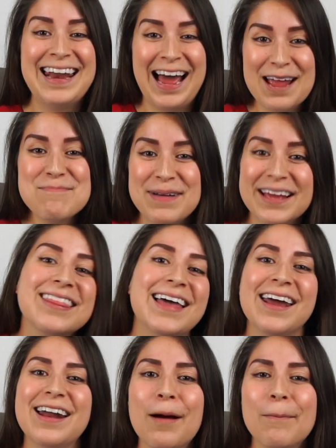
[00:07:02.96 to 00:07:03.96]
and I pick
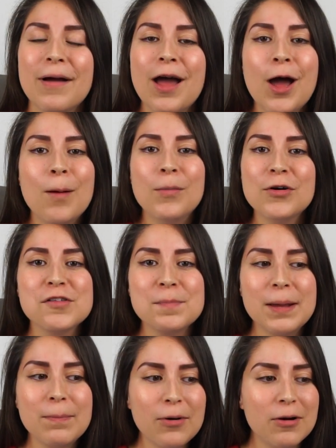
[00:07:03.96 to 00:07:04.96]
that up. Most
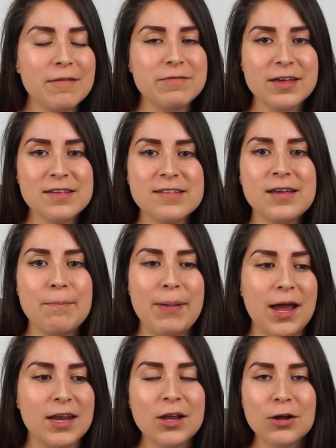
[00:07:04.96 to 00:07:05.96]
people, if they see a
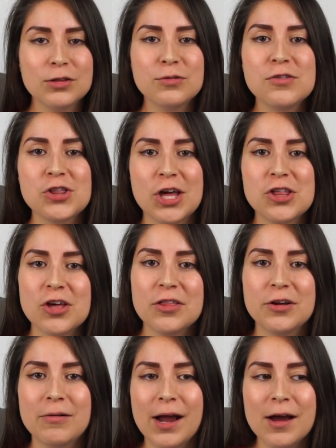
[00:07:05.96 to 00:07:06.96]
penny or loose change on
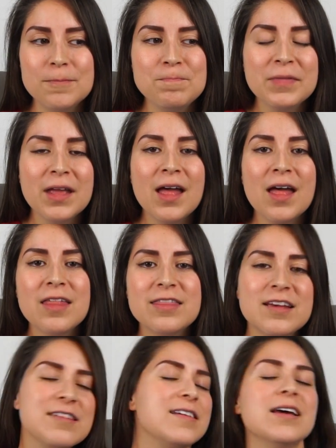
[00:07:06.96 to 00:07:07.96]
the ground,
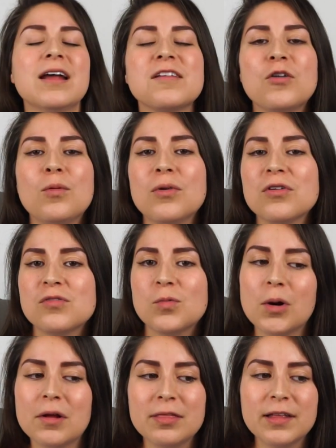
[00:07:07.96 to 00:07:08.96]
they see it as almost
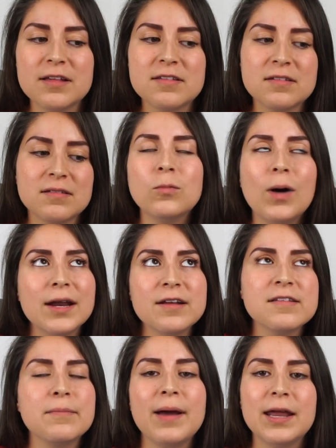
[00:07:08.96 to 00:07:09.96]
worthless. Why
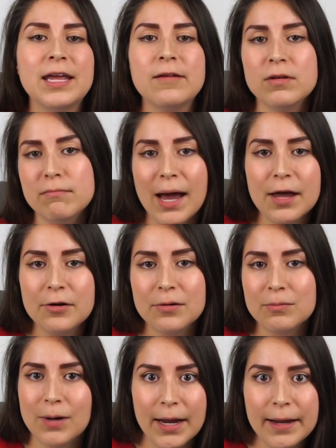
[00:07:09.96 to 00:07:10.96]
does a penny even matter,
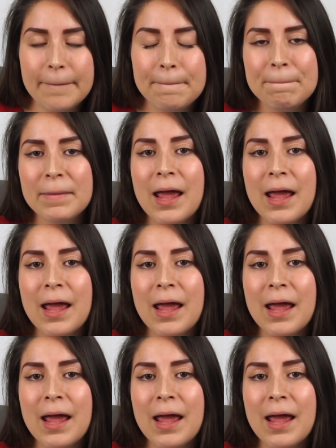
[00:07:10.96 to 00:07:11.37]
right?